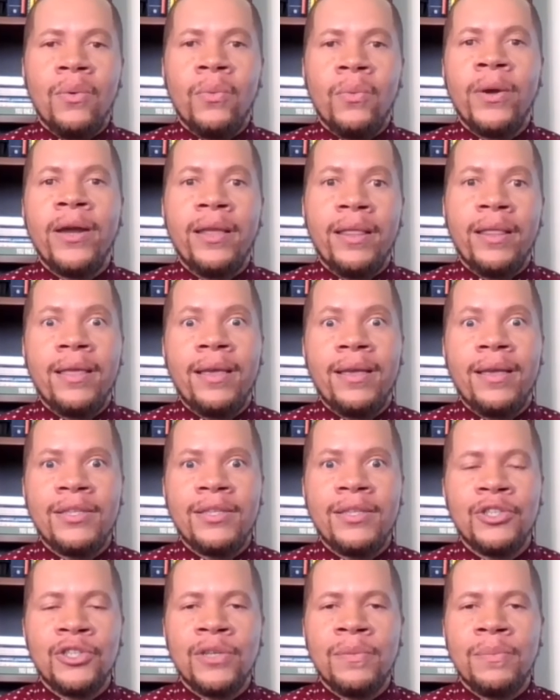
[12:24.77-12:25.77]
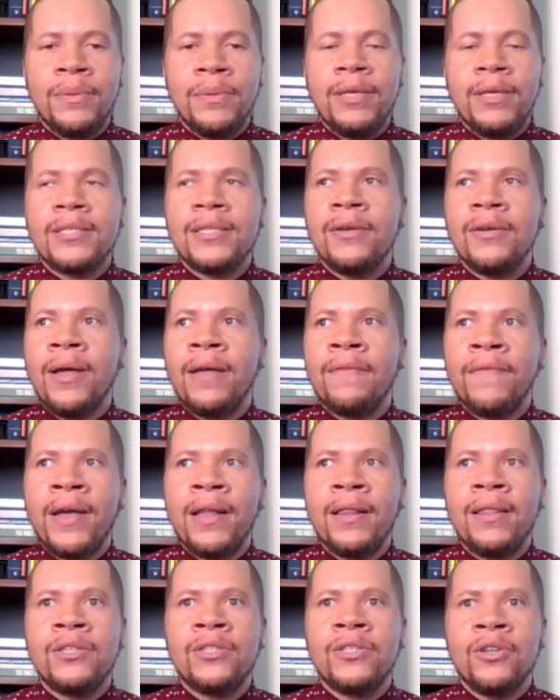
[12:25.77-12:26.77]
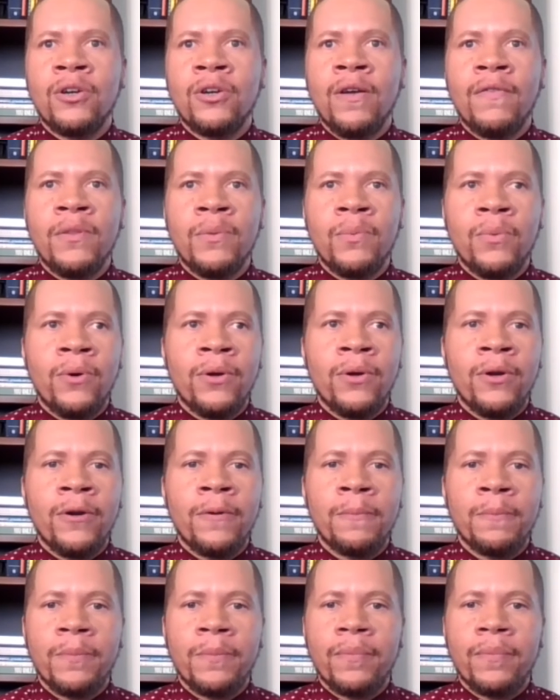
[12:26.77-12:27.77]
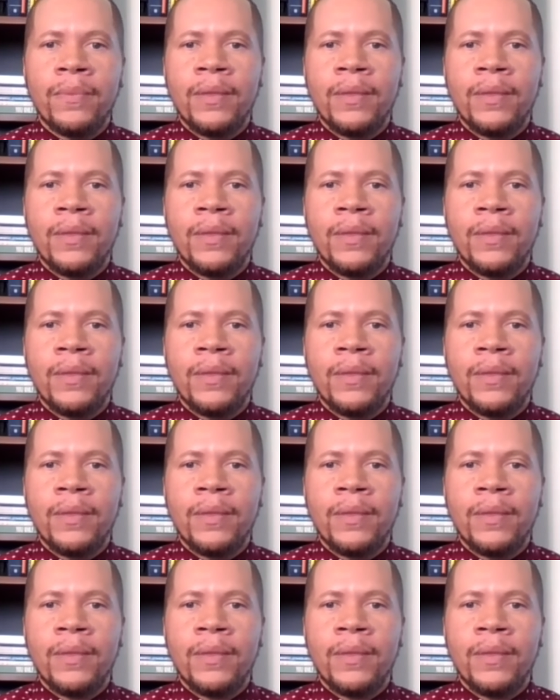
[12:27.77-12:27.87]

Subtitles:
where he thinks it should be. So I finally turn off the water.